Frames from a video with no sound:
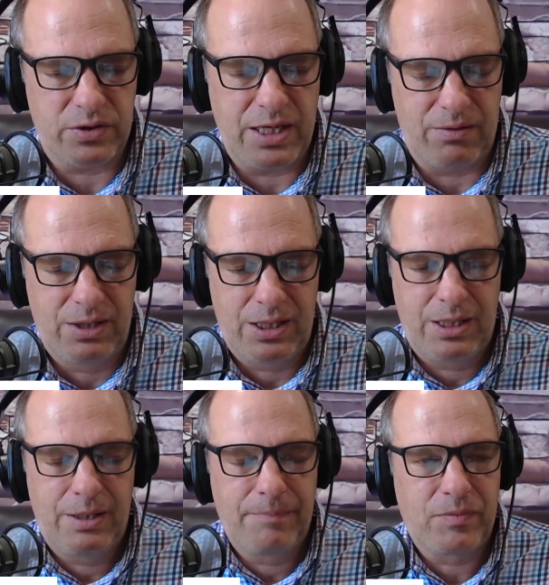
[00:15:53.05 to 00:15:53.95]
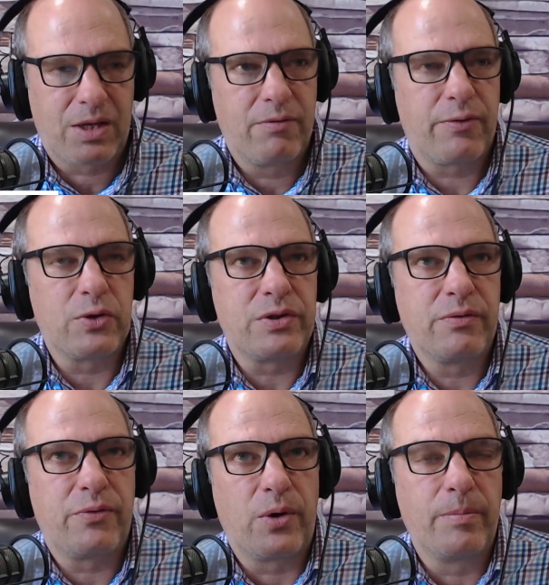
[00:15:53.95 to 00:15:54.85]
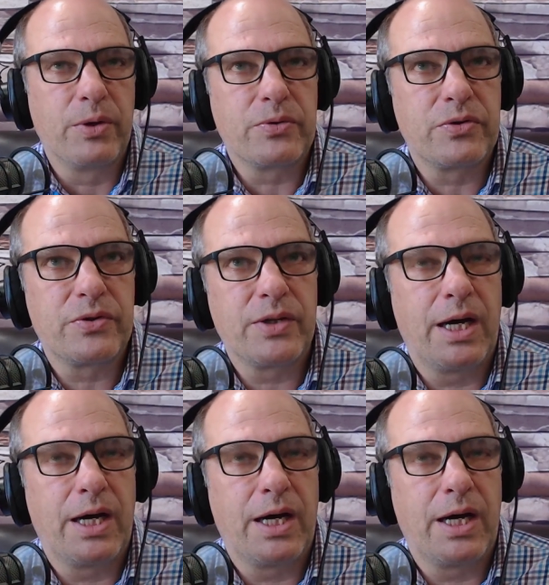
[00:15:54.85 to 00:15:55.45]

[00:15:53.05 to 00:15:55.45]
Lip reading: Now, first and foremost,